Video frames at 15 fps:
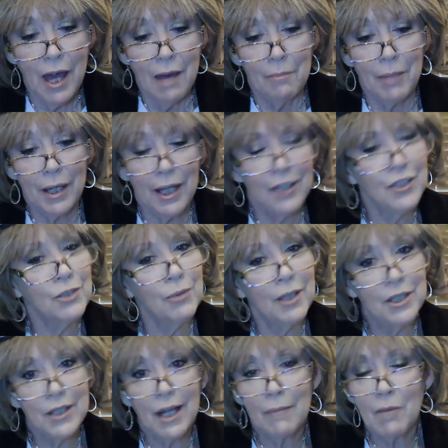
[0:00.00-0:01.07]
But I just
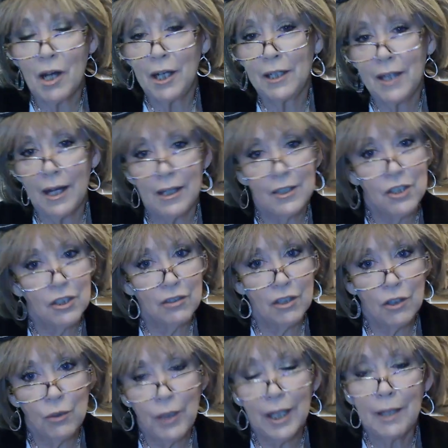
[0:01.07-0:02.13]
wanted to come on uh, just real
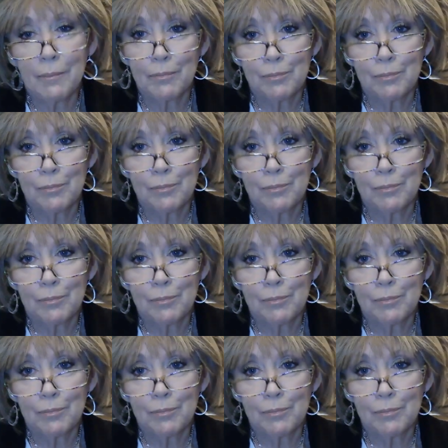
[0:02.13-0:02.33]
quick